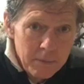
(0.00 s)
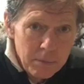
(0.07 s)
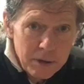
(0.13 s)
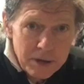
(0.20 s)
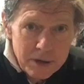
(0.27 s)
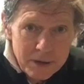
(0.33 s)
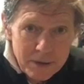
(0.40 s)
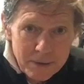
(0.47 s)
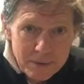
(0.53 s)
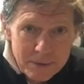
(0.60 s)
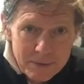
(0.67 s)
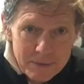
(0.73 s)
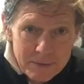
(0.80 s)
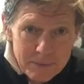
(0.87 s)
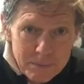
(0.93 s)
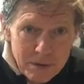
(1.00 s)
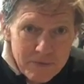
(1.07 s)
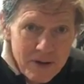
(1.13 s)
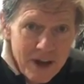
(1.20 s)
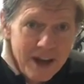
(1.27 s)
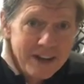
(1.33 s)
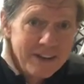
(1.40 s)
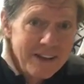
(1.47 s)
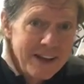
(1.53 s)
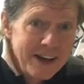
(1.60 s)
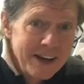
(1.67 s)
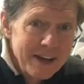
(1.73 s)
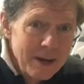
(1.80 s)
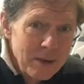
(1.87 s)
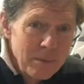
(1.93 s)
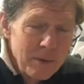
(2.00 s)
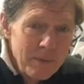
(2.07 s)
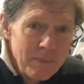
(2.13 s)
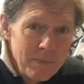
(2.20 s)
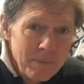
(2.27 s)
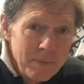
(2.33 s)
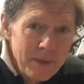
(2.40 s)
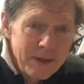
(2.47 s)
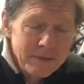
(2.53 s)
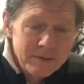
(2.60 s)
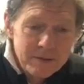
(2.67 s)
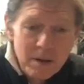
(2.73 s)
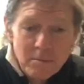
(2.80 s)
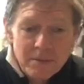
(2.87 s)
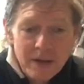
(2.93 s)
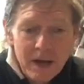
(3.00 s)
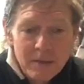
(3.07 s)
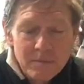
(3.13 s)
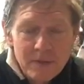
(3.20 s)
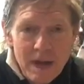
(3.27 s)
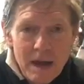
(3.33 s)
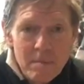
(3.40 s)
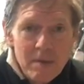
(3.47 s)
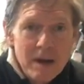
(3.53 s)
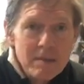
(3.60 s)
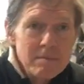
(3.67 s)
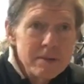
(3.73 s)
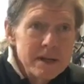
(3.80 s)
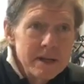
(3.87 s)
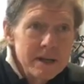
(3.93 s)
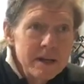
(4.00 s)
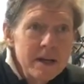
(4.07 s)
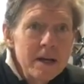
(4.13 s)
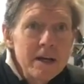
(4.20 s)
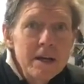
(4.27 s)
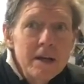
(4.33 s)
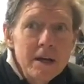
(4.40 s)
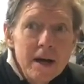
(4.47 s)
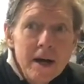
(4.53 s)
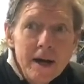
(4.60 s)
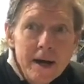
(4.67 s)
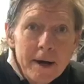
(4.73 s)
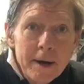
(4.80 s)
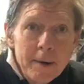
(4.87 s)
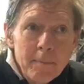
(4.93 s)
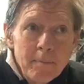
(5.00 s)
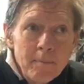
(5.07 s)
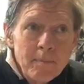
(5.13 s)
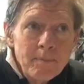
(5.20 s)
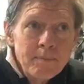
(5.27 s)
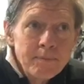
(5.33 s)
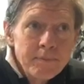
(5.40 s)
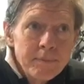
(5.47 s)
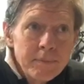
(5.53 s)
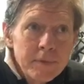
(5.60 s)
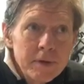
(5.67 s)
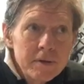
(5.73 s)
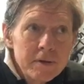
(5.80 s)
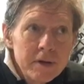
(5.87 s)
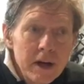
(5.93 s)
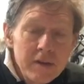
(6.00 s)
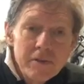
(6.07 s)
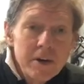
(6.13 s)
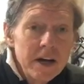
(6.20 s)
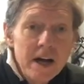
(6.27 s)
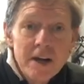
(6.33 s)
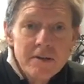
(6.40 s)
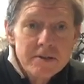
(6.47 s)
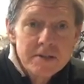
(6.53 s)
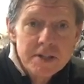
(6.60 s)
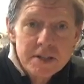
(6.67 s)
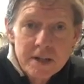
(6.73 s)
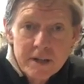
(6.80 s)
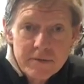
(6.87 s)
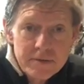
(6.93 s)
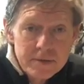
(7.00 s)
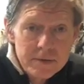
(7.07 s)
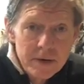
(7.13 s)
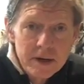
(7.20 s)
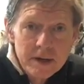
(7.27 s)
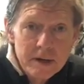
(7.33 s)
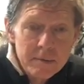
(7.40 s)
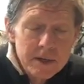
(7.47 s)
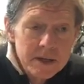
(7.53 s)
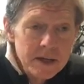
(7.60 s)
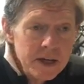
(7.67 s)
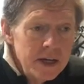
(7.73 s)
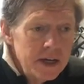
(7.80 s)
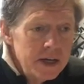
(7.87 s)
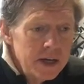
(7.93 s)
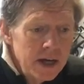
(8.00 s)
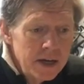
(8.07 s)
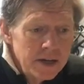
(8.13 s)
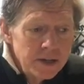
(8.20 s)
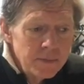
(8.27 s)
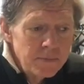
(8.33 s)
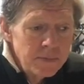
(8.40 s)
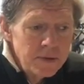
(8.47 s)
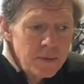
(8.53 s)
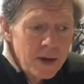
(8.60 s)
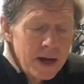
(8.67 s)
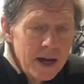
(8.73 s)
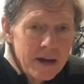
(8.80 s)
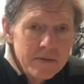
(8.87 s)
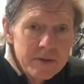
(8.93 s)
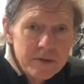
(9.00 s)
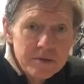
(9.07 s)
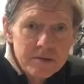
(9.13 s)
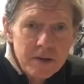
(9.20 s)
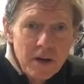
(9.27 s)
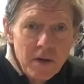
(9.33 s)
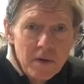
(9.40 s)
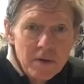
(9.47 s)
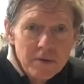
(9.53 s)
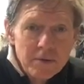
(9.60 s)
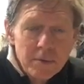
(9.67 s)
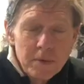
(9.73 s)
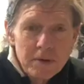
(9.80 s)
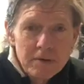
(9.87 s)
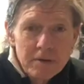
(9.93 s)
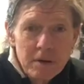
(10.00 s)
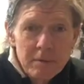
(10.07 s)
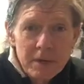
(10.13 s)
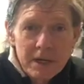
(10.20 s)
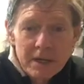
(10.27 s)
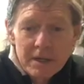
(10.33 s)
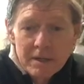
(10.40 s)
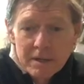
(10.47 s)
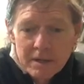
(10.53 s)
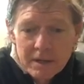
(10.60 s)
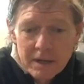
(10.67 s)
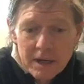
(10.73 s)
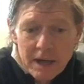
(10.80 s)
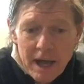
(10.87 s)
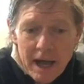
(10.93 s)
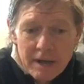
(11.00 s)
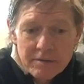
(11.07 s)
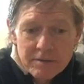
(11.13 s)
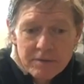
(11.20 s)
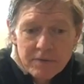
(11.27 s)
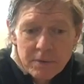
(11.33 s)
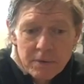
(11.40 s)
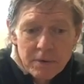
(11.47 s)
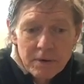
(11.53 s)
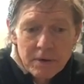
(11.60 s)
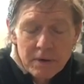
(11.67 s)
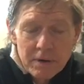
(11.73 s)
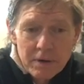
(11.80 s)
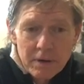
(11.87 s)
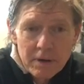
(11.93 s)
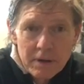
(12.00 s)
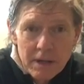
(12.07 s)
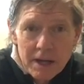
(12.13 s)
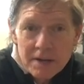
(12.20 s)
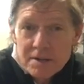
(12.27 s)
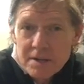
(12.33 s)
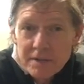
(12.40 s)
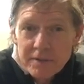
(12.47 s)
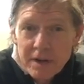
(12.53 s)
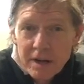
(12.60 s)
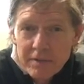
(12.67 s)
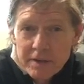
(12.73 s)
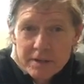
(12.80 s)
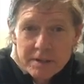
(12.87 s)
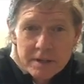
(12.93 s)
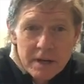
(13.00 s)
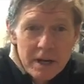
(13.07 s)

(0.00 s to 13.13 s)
but you don't provide a lot of help. And sometimes that might be covering other shifts, right? I mean, you might have those scenarios where somebody asks for a lot of shift coverage,